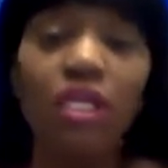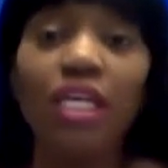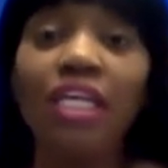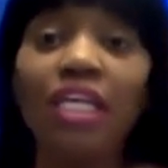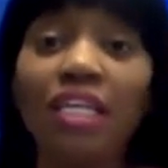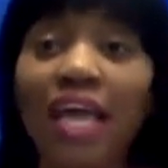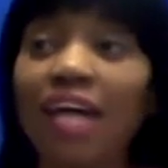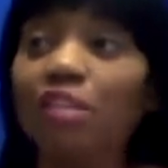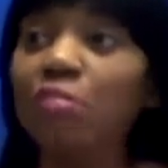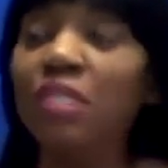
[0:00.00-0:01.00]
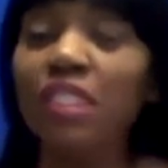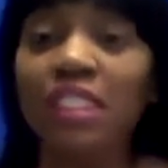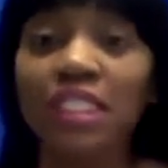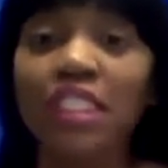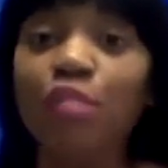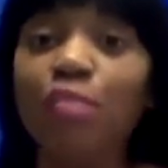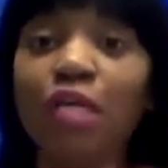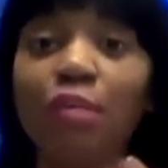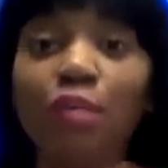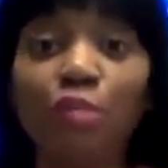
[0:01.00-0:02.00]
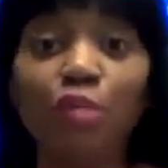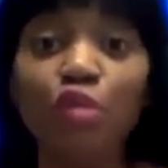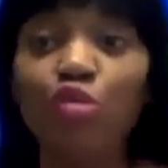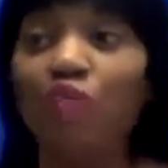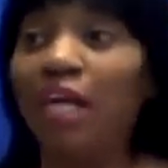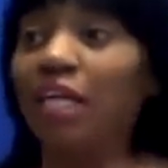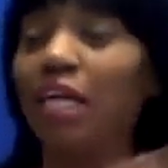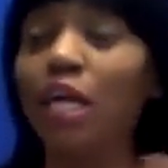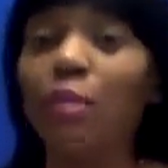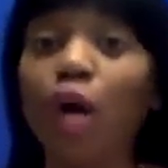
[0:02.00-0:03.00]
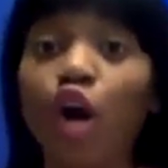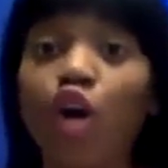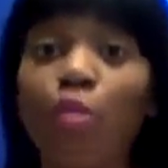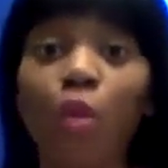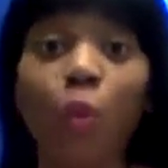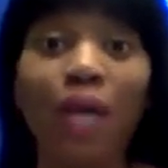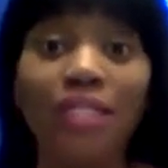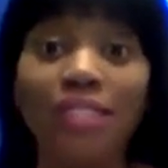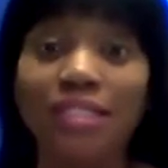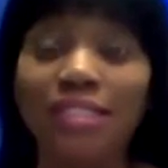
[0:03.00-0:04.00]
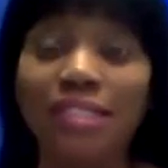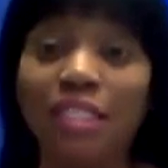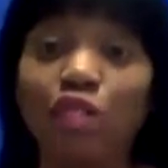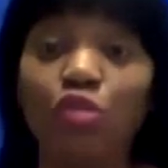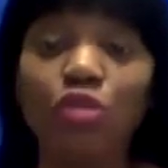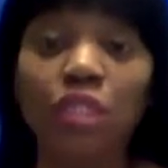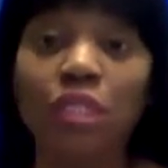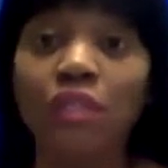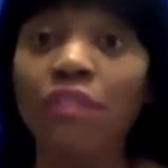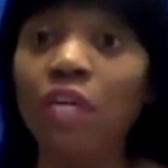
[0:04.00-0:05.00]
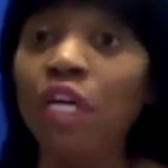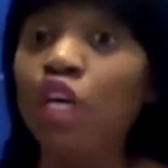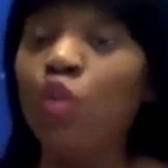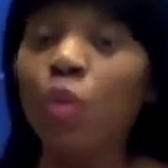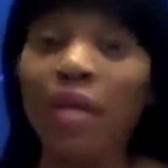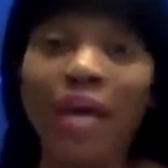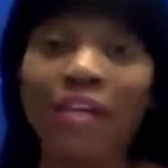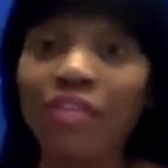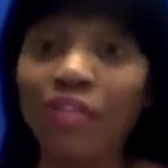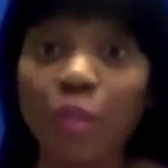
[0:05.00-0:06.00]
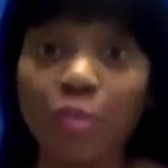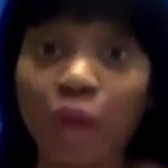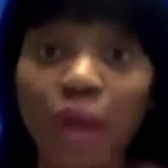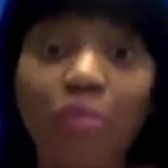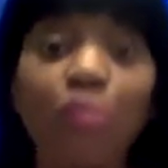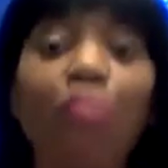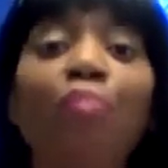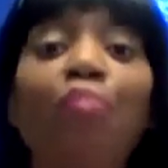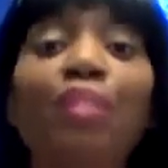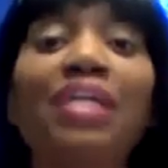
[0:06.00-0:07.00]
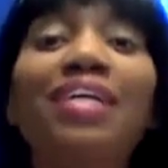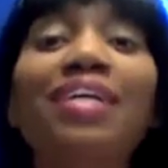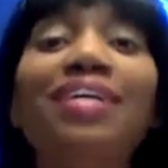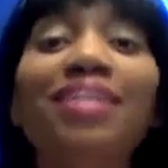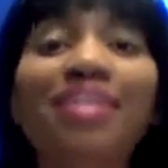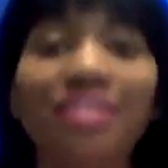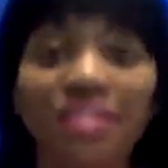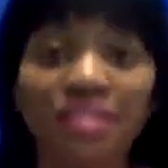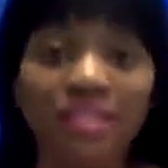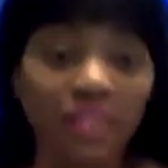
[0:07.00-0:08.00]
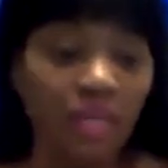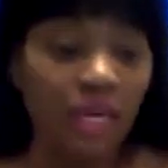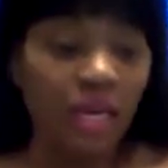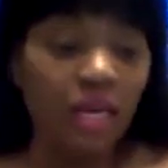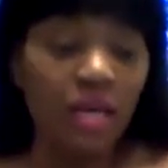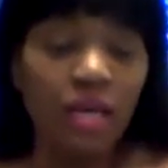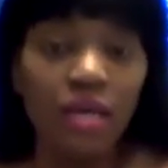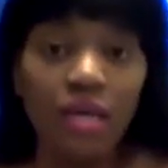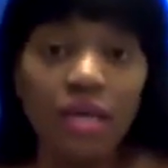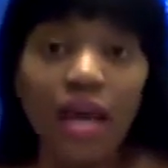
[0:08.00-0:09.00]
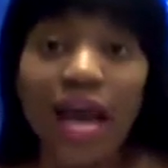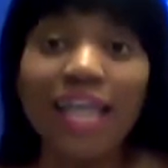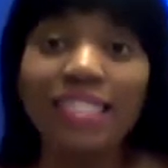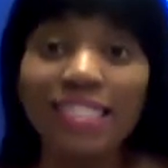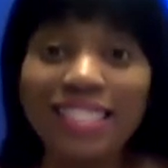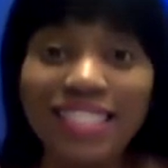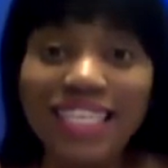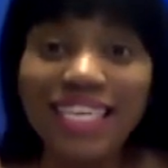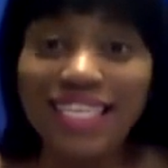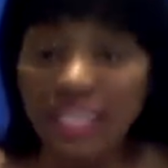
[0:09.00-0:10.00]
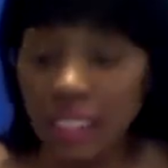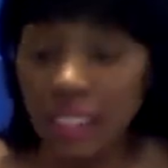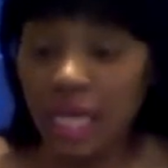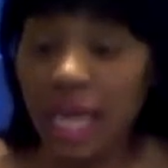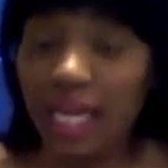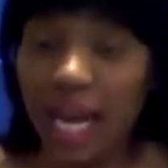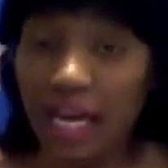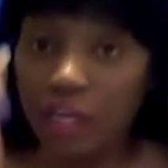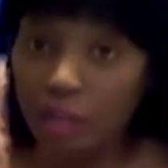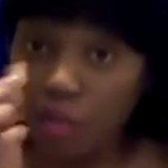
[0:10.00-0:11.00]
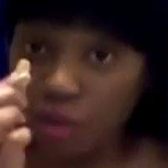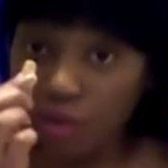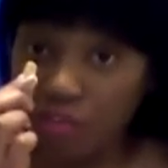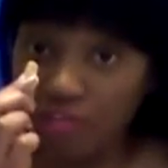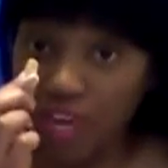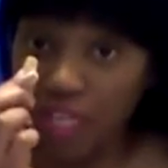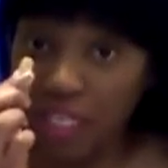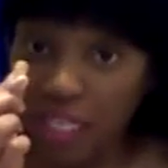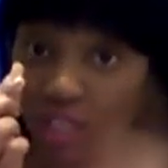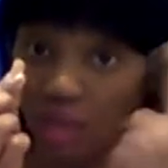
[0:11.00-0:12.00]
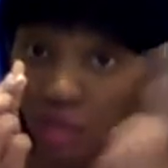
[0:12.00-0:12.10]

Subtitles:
it allows me to still be able to move. I can come home and wash dishes and do stuff without even a problem because I got glue on the fake nail,